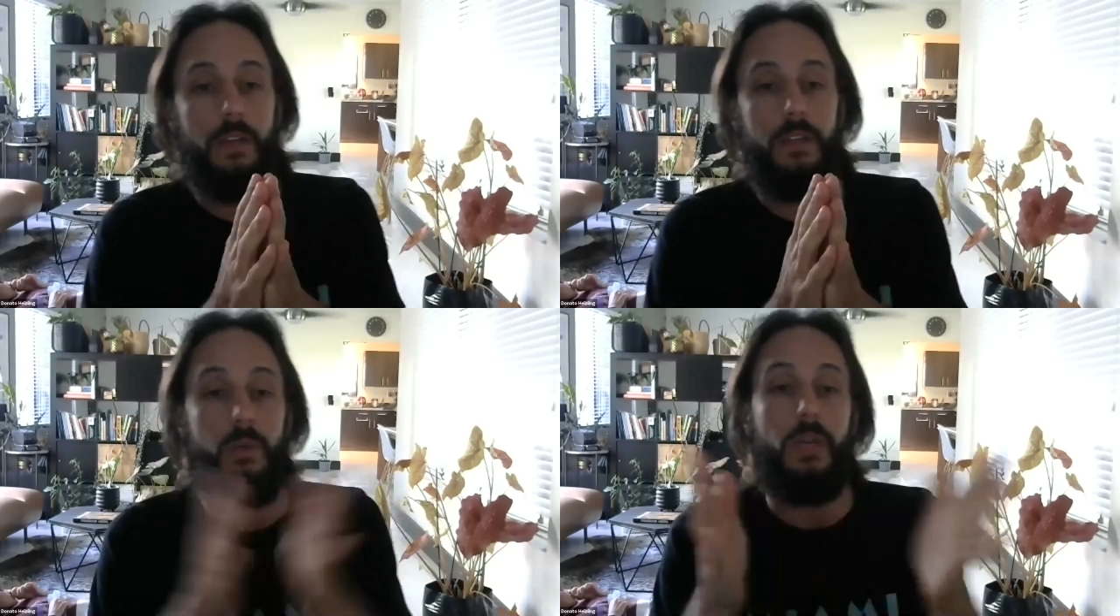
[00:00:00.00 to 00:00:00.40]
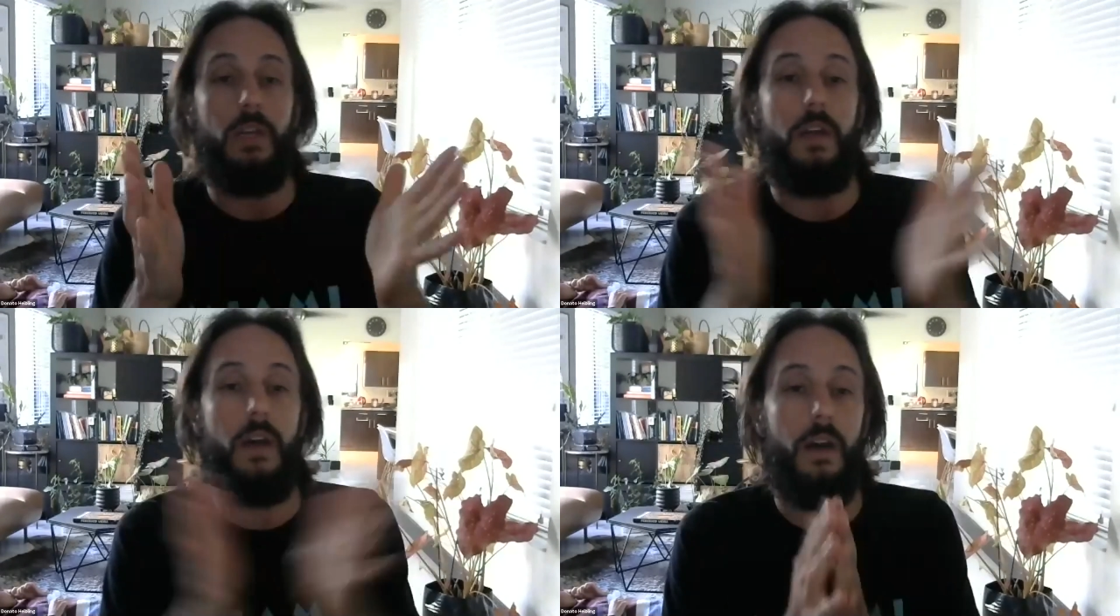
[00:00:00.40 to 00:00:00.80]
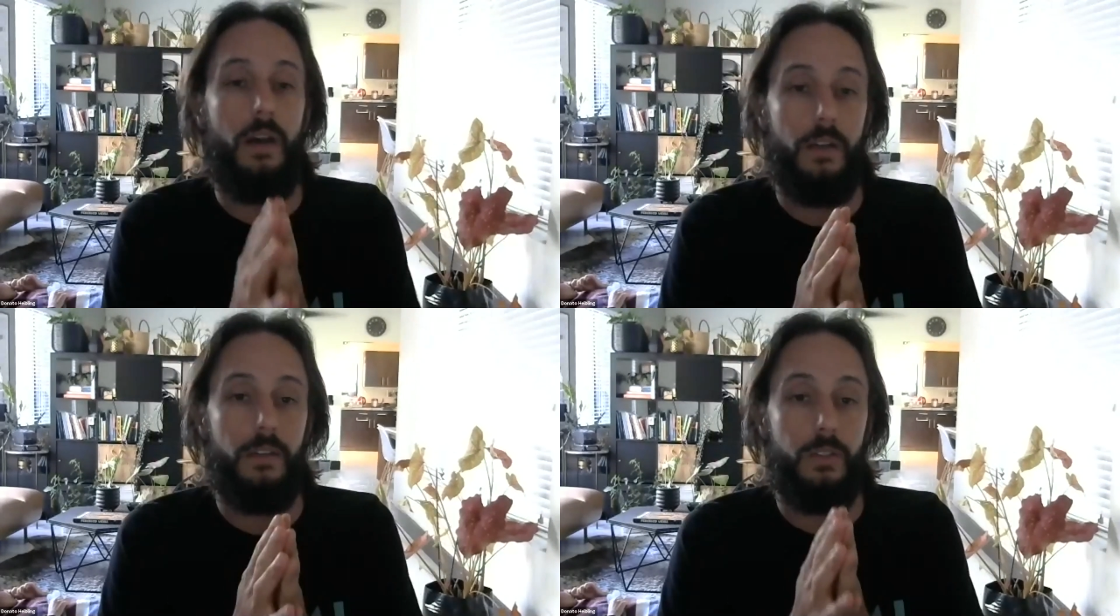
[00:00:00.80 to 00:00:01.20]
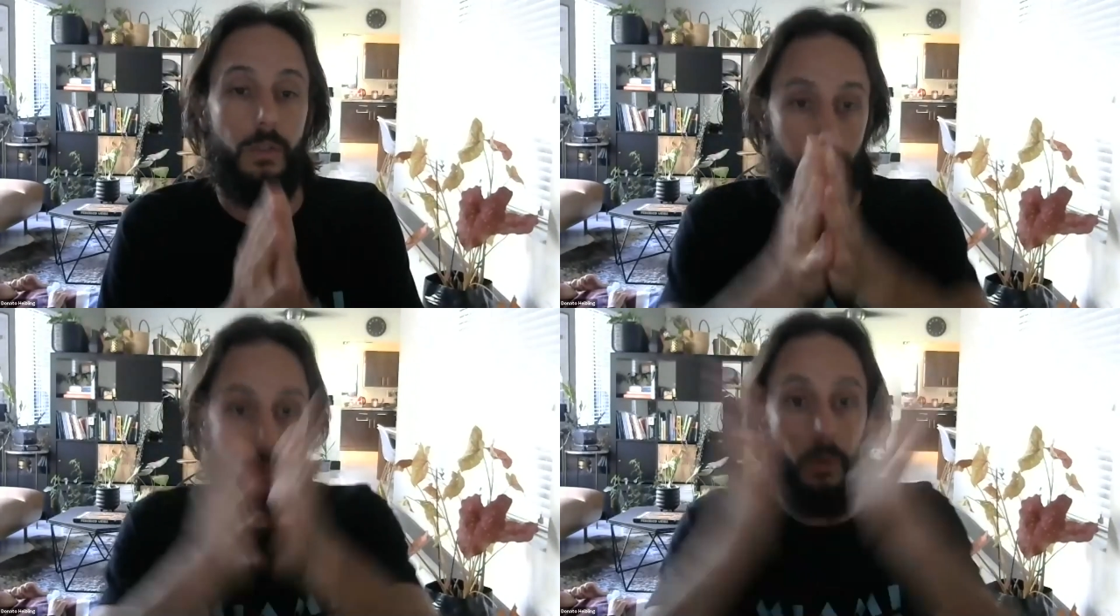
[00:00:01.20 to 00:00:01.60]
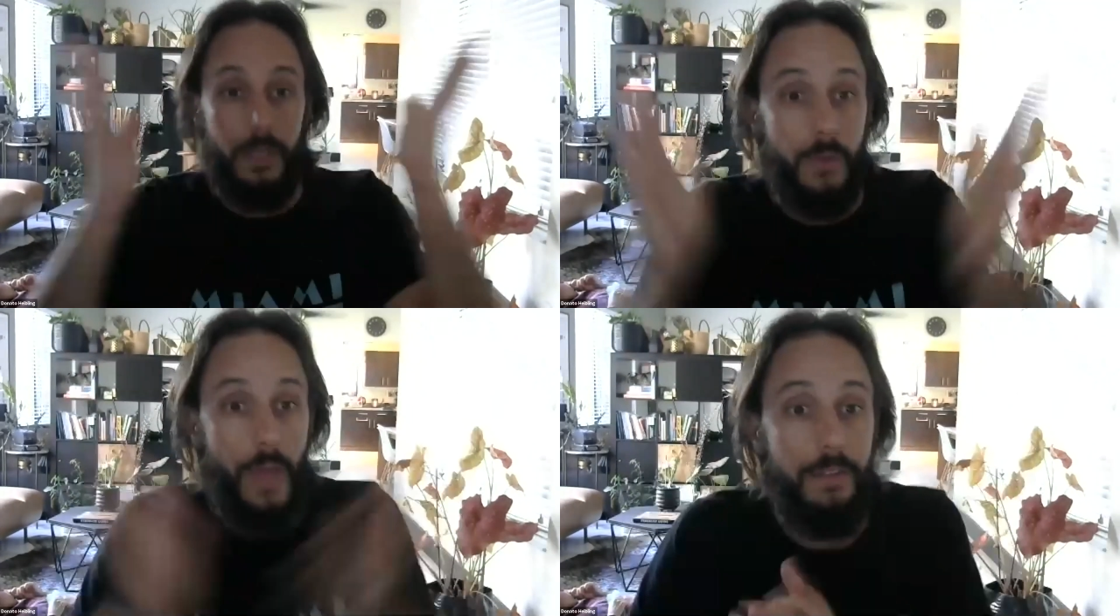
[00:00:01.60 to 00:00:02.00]
you can
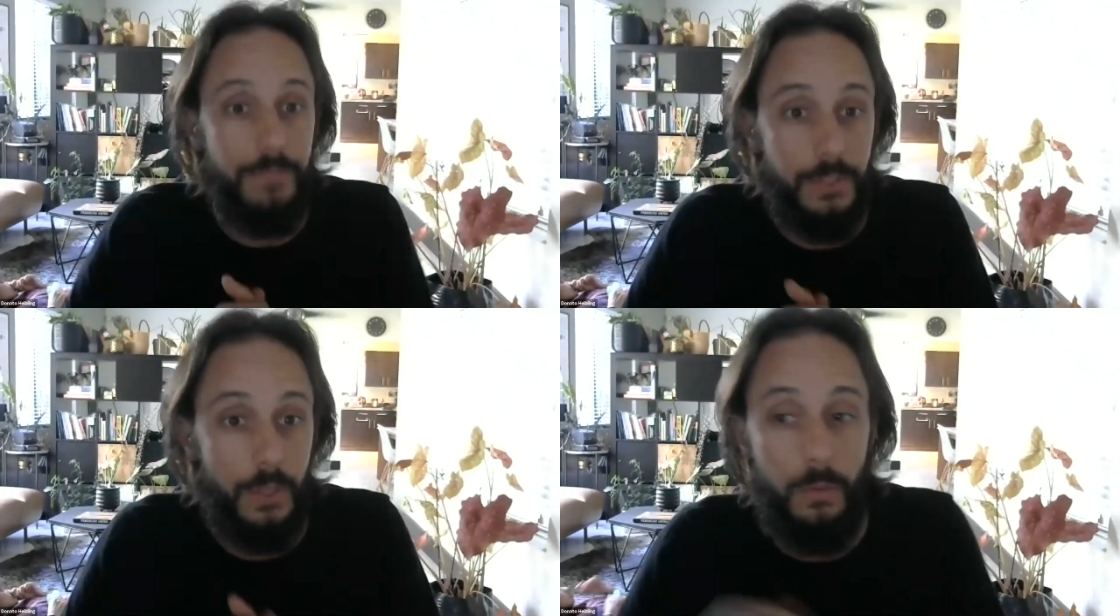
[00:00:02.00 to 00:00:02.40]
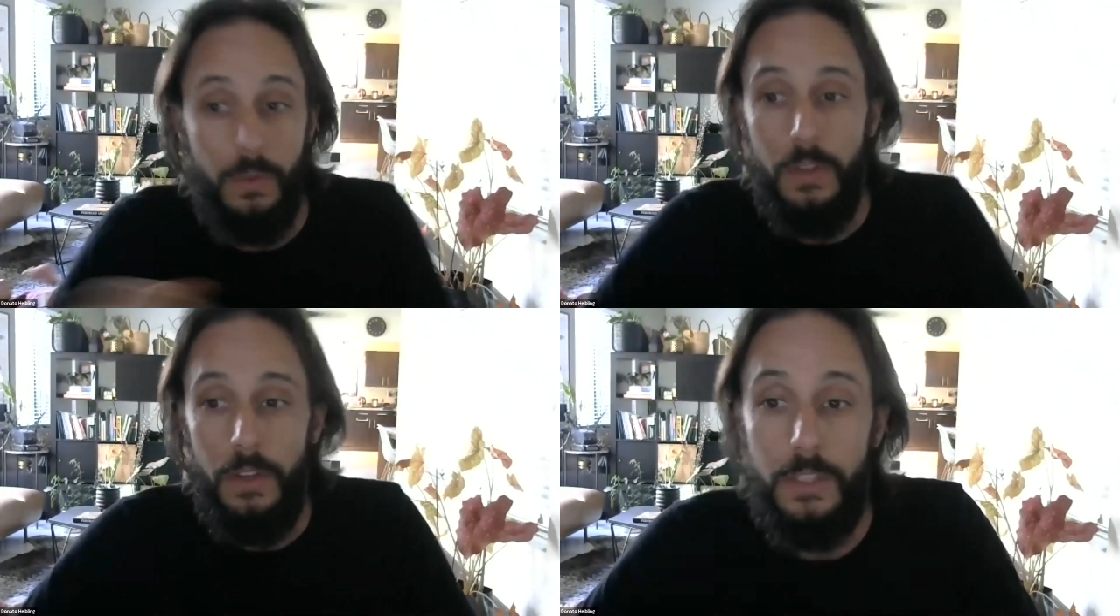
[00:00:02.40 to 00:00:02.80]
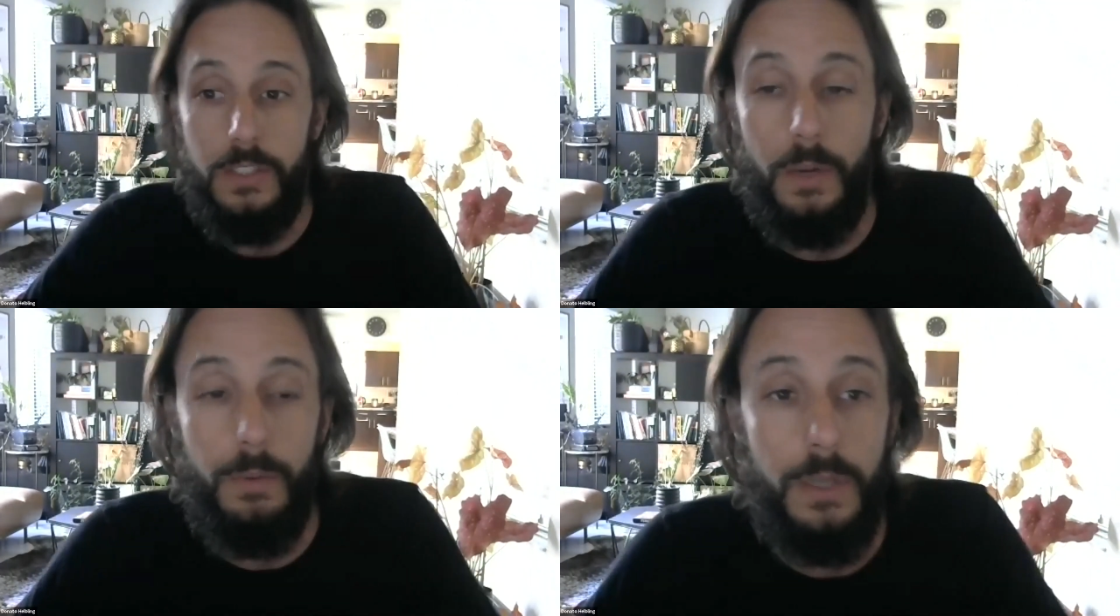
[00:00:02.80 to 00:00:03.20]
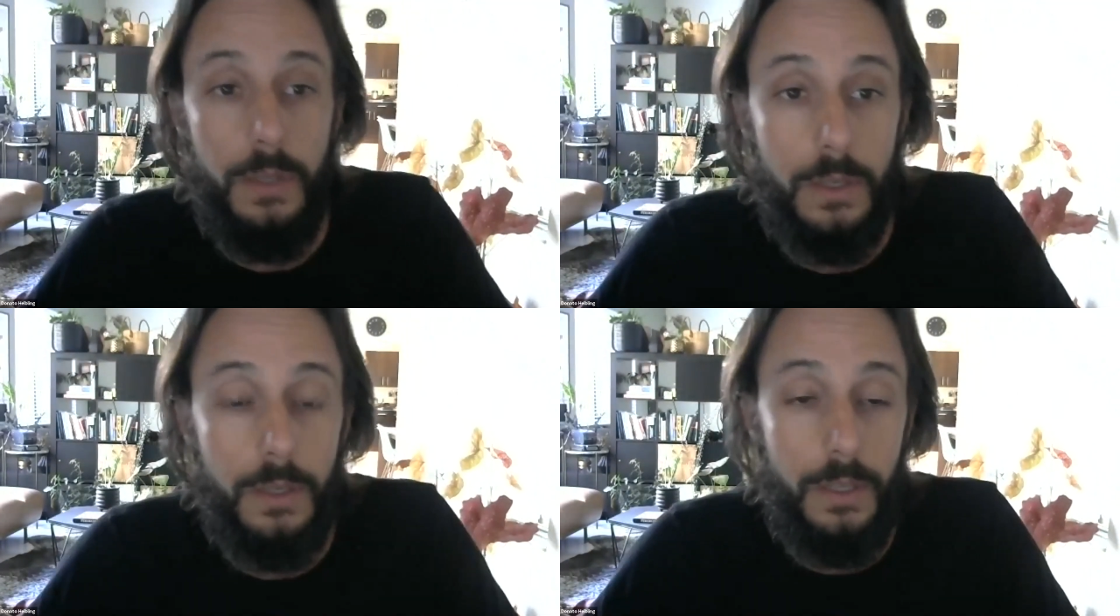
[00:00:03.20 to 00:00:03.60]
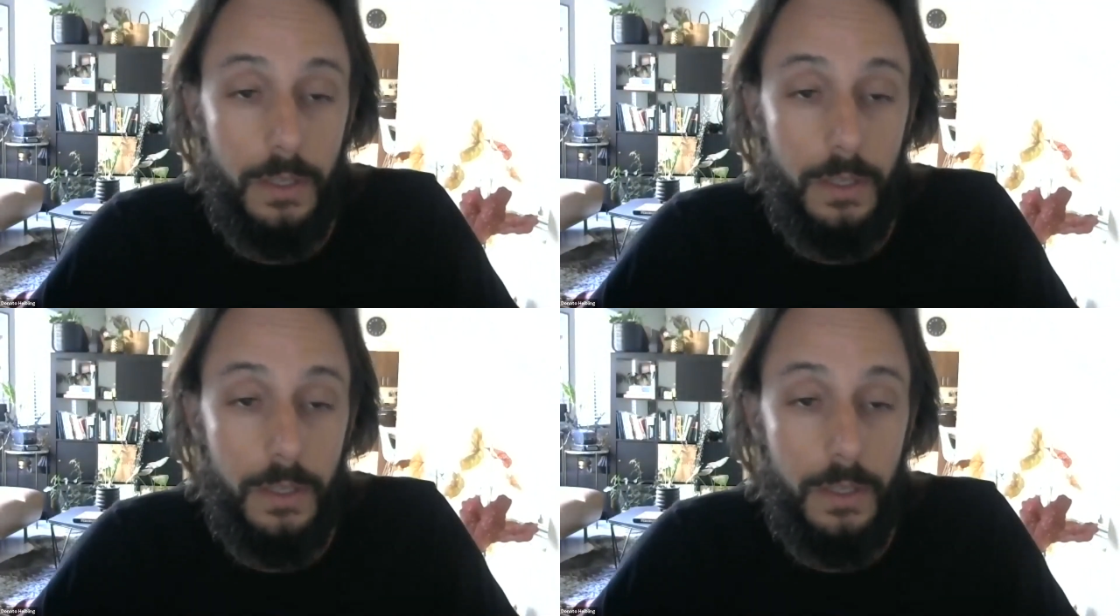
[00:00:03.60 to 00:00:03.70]
totally do that. So it's going to be,